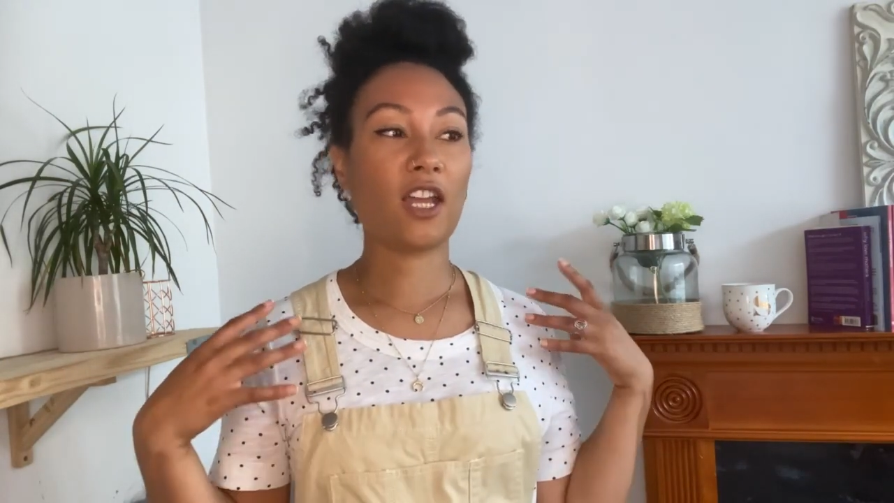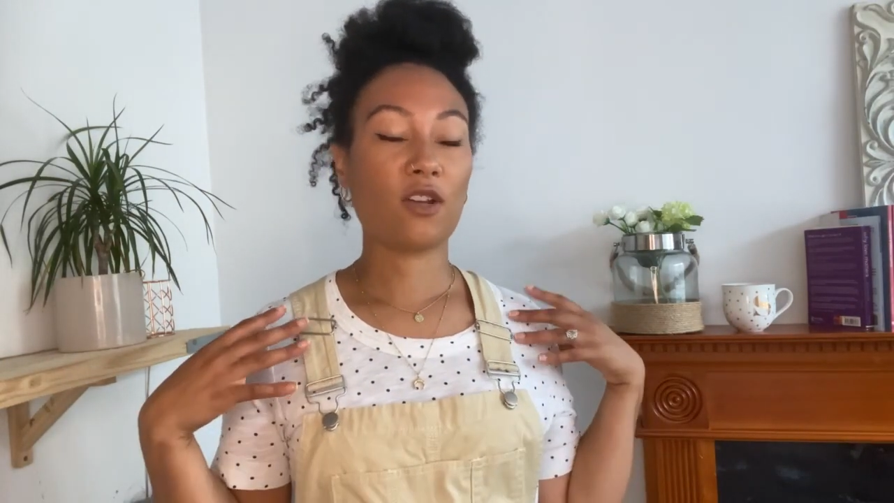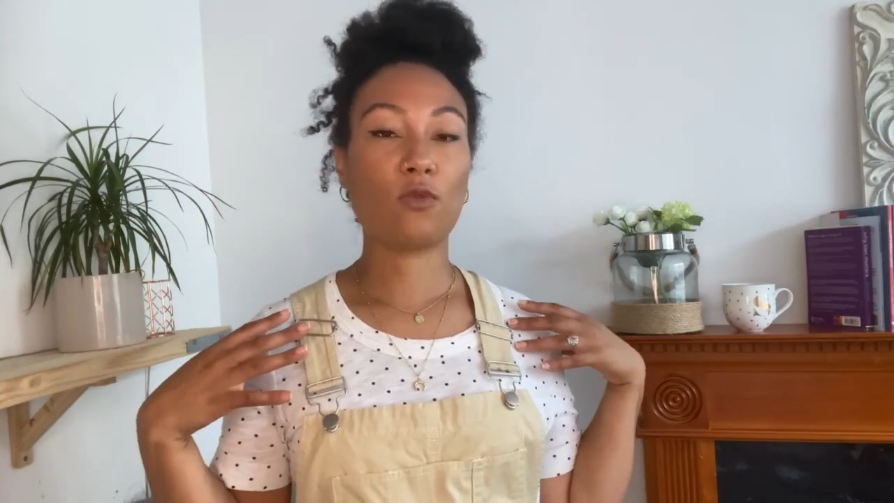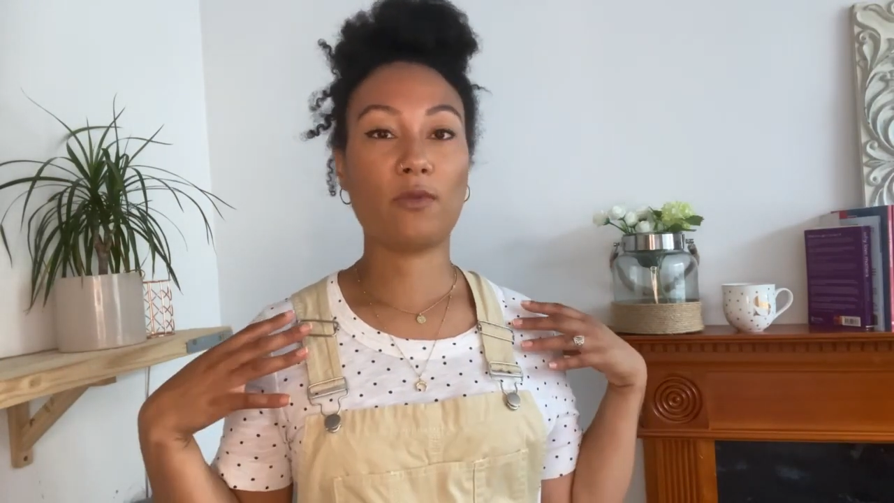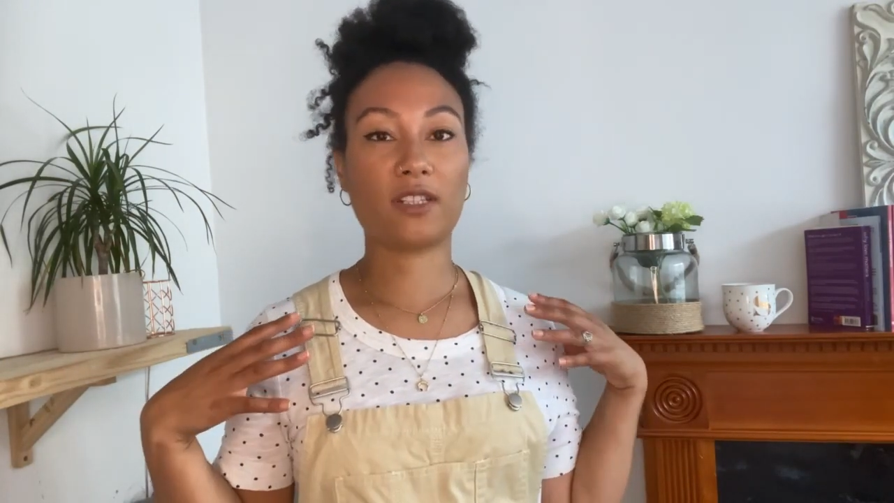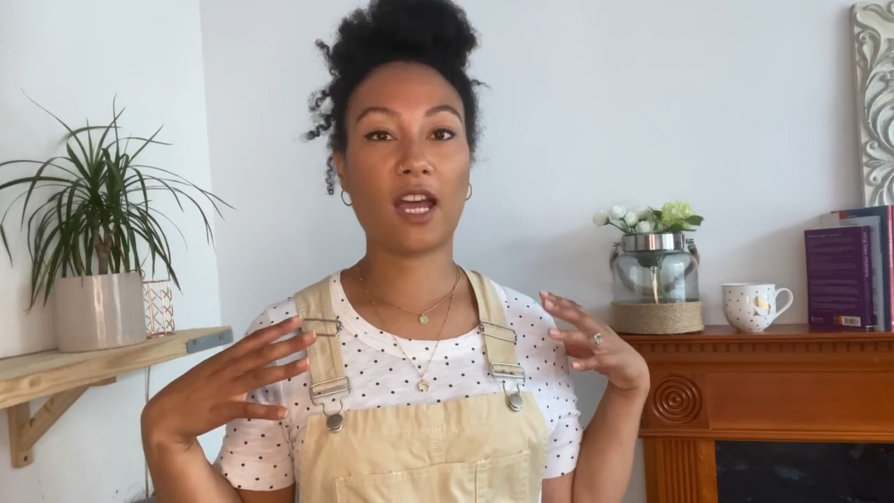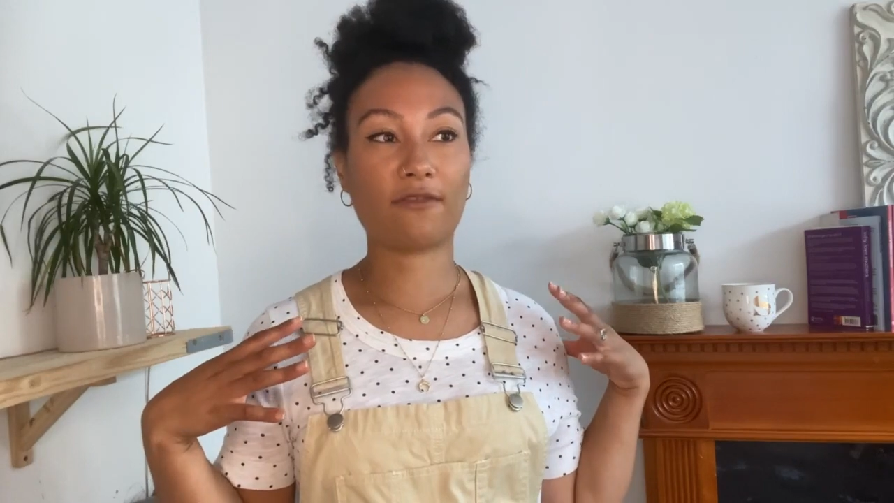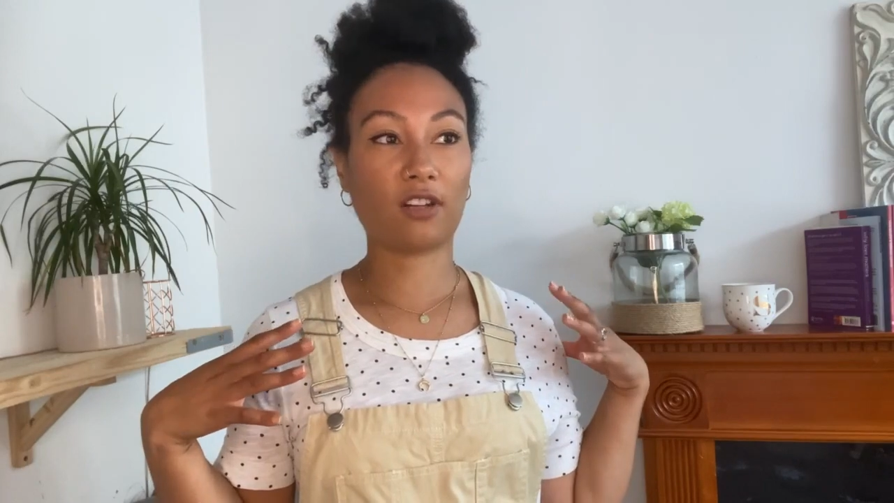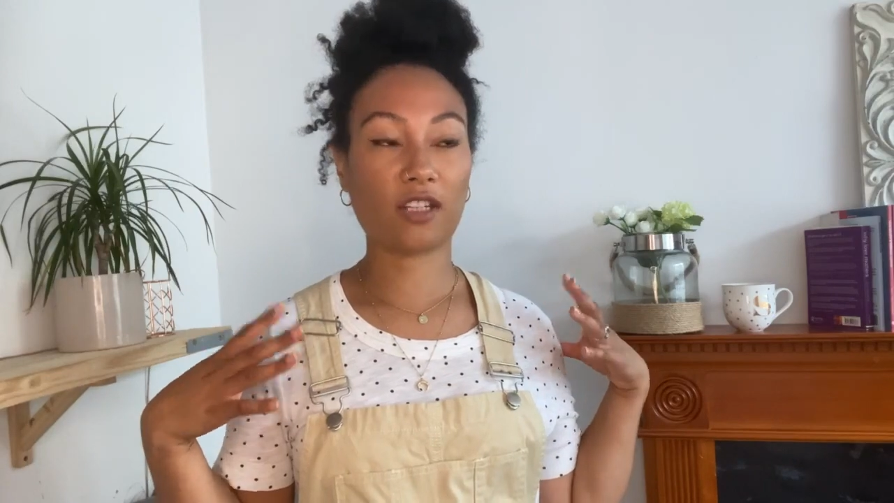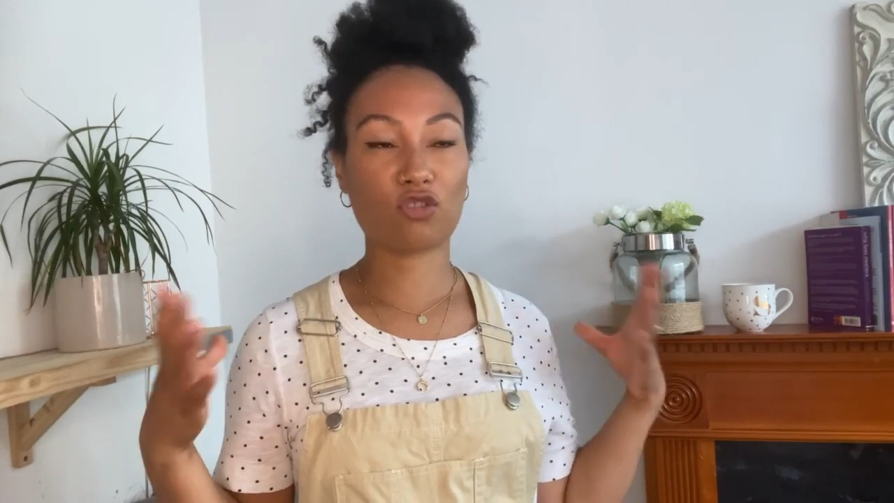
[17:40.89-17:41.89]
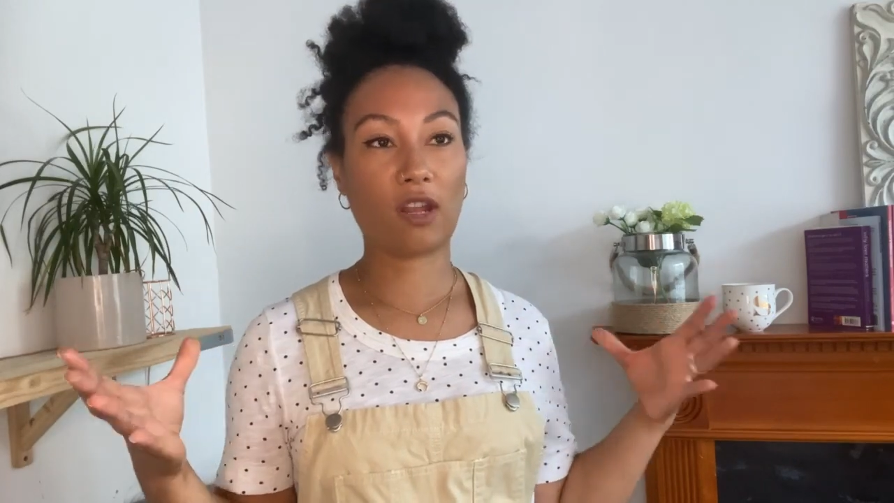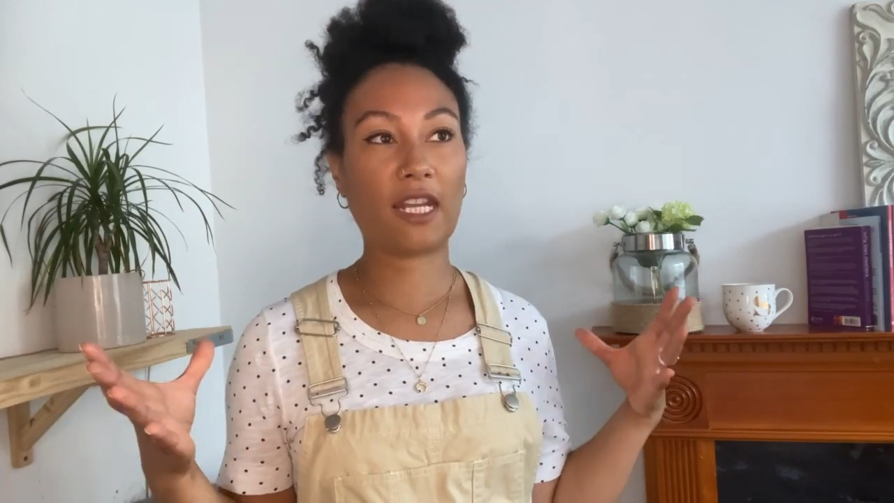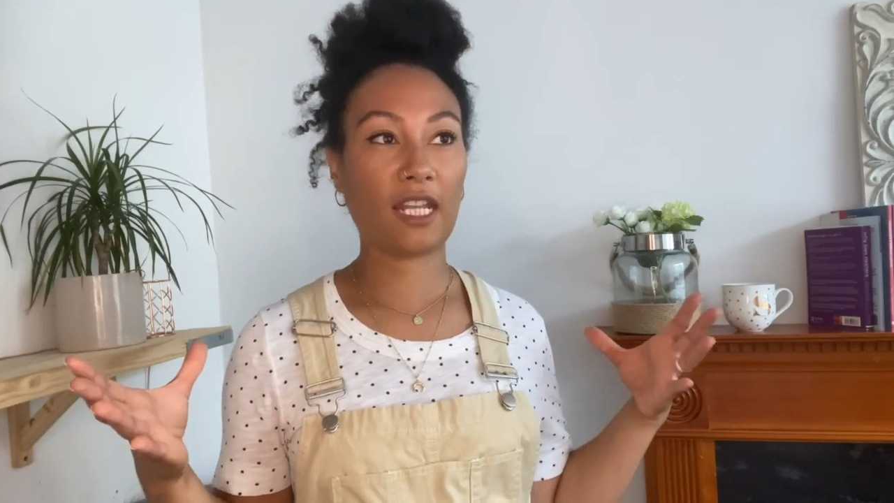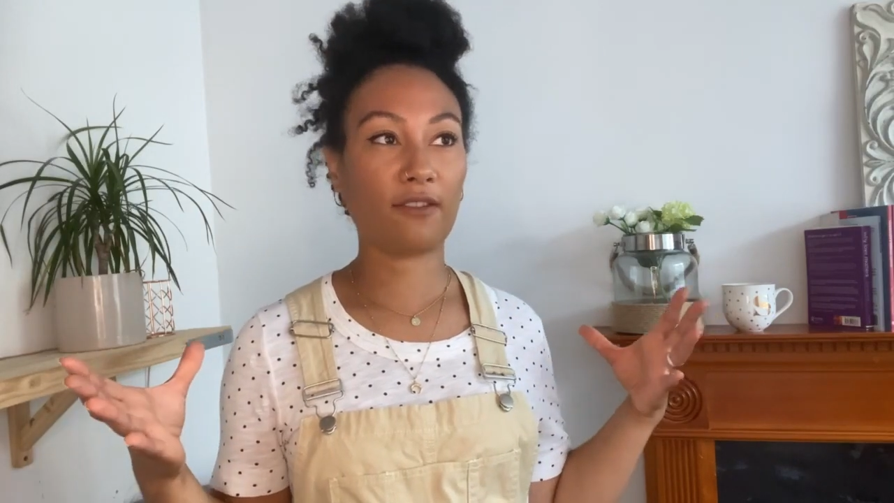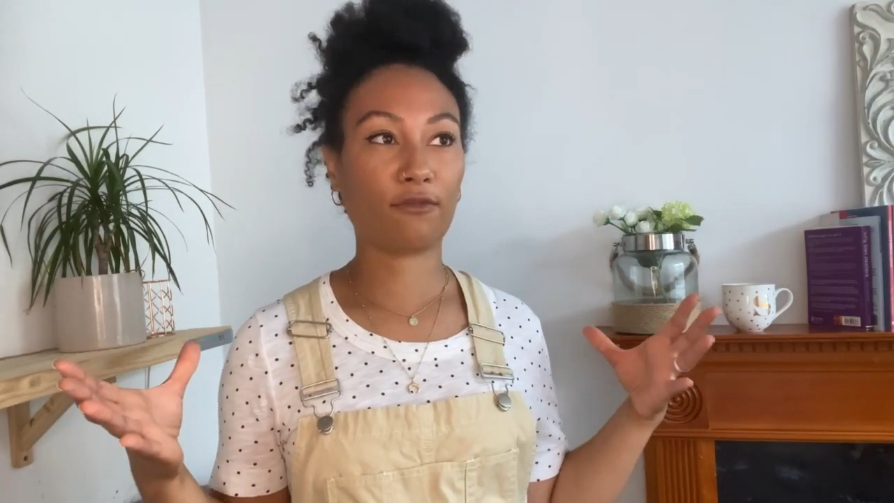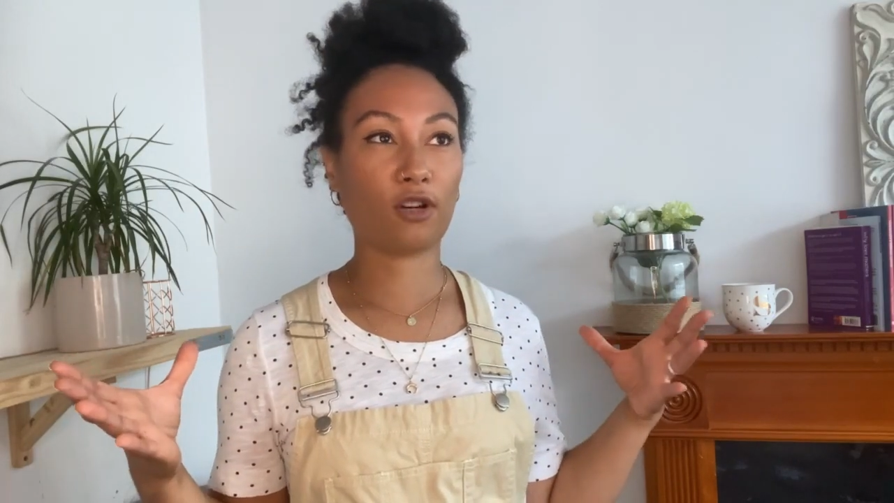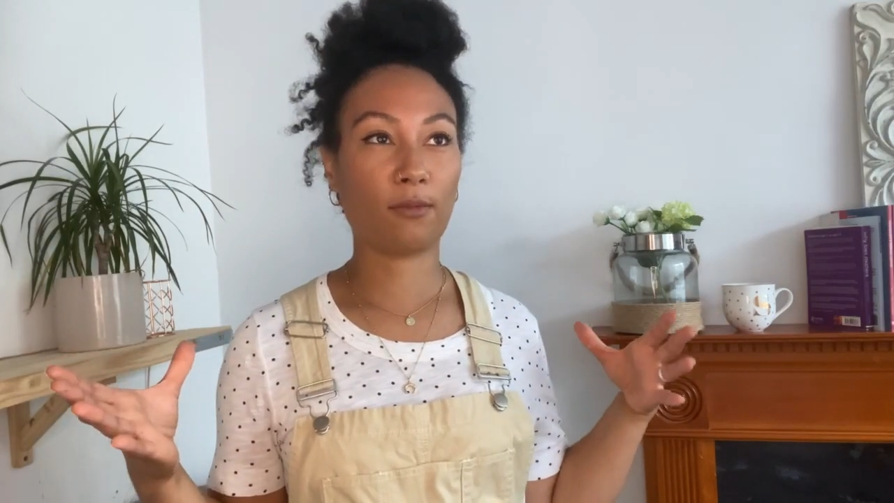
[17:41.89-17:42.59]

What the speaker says: we would have like training from,